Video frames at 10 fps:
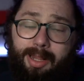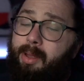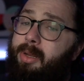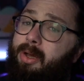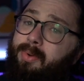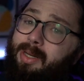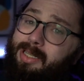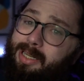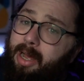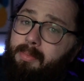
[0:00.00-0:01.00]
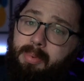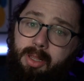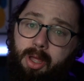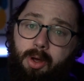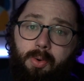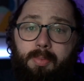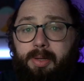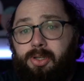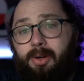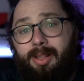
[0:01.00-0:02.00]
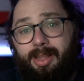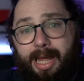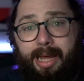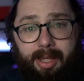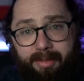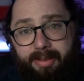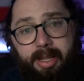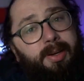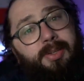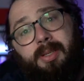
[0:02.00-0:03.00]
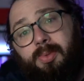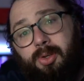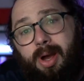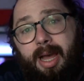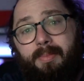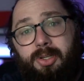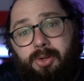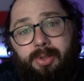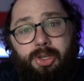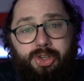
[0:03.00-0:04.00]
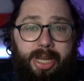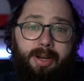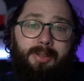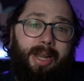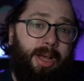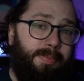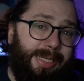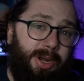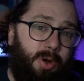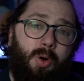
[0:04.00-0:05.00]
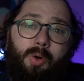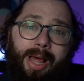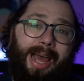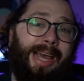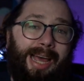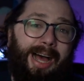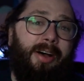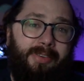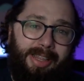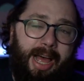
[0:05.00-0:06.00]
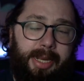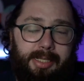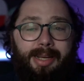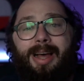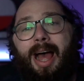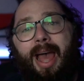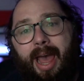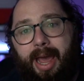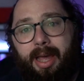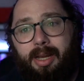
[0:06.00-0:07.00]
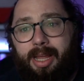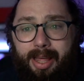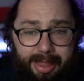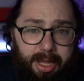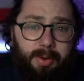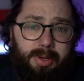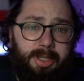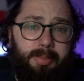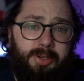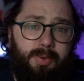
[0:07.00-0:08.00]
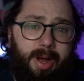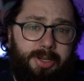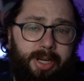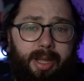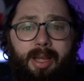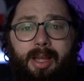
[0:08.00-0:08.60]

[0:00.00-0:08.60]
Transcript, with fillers: Let me know down below. Be sure to like the video, subscribe to the channel. It helps out a whole heck of a lot. And yeah, thank you all so much for watching.